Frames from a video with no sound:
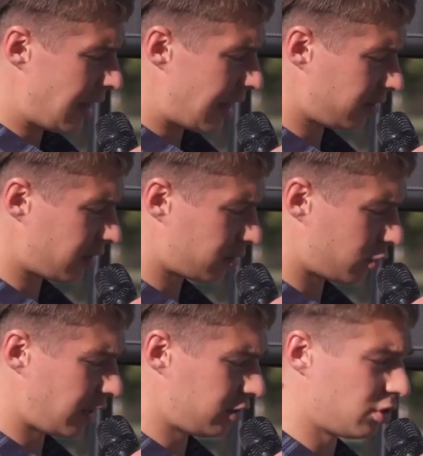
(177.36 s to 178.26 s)
and at just
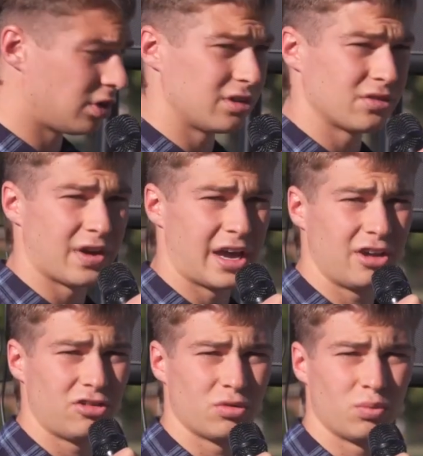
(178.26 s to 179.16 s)
22 years of
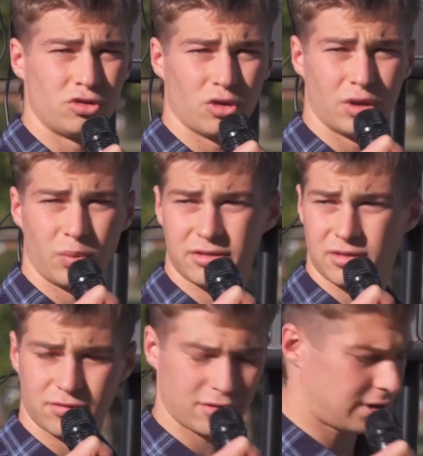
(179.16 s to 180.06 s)
age would join the
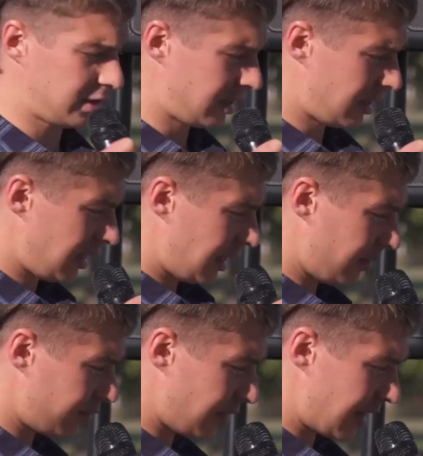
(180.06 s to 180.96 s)
Western Front
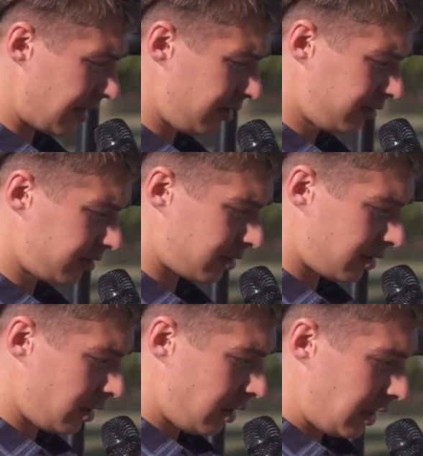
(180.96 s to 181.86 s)
in
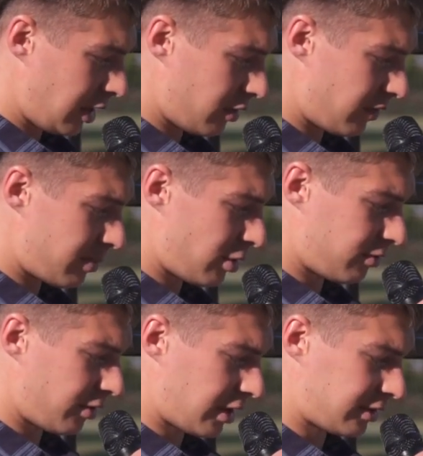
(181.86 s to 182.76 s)
Flanders in November
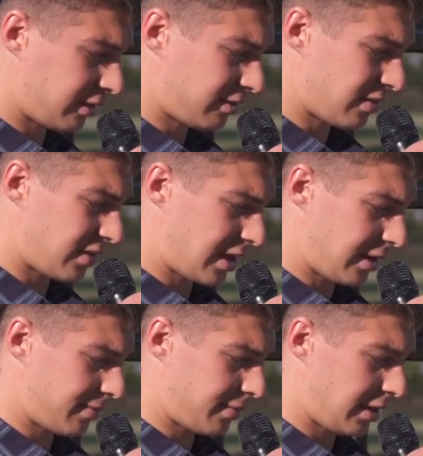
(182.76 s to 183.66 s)
of
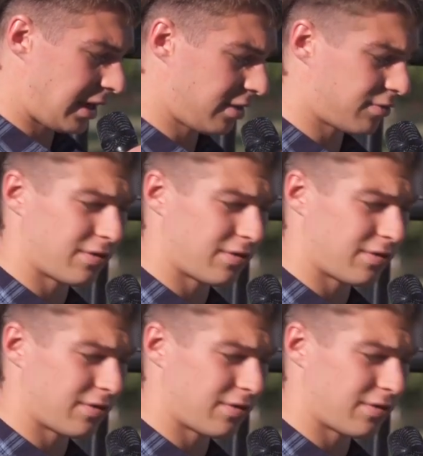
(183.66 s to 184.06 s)
1917 near the